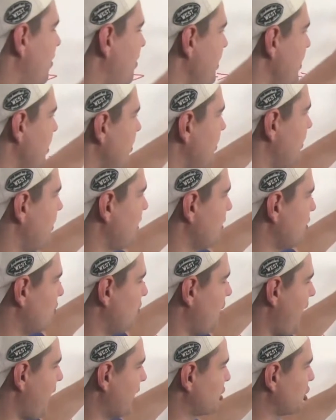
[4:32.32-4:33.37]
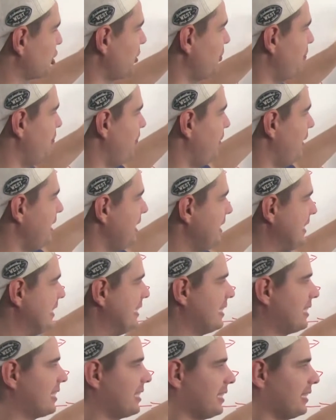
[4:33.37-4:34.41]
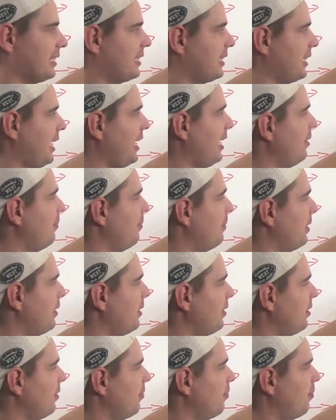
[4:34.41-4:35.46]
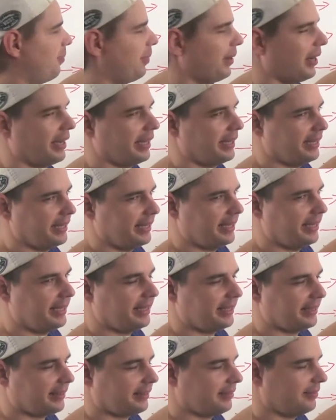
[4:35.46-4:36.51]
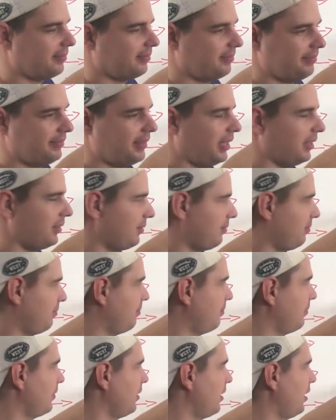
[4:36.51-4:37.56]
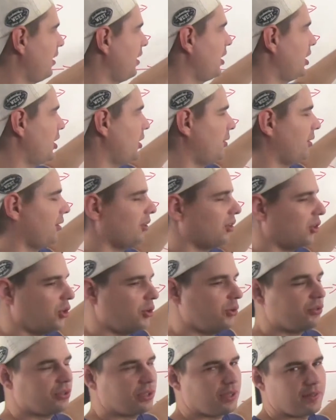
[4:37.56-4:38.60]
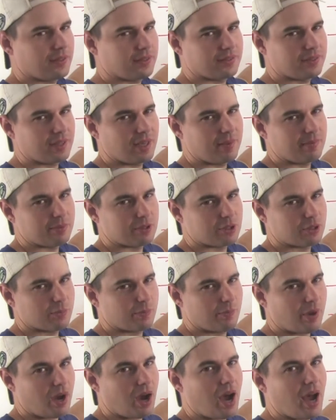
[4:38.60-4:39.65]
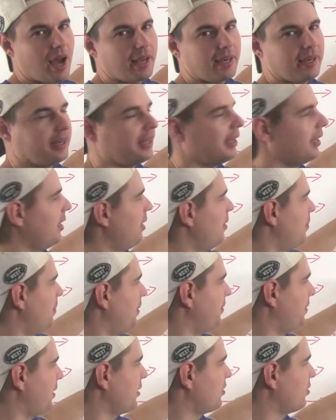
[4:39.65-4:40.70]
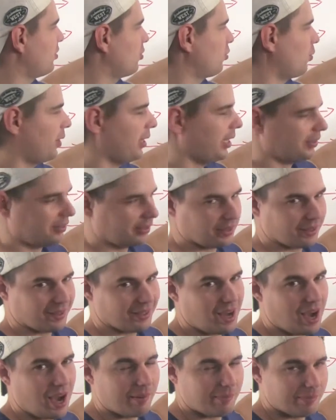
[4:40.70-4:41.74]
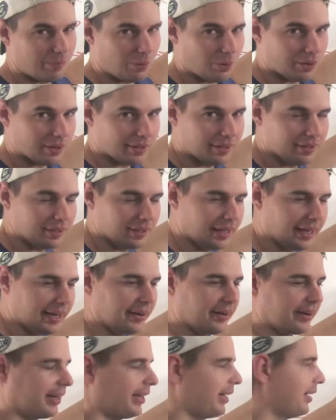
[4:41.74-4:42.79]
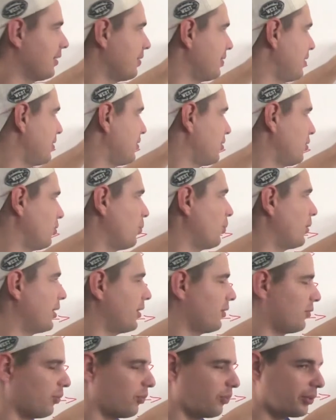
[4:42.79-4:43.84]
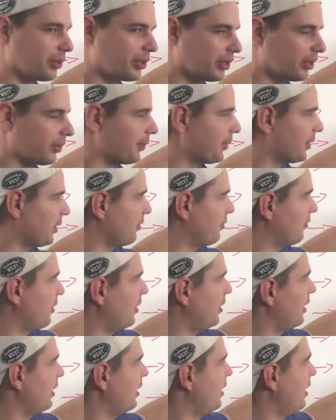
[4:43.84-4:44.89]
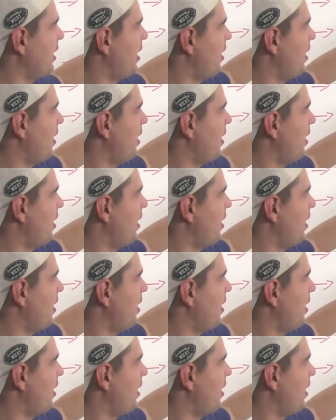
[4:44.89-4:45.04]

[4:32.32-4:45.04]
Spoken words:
this actually means the same, but you know, you use it in the same spot, but this is when it's a lot more hilarious. This is when it's really, really funny.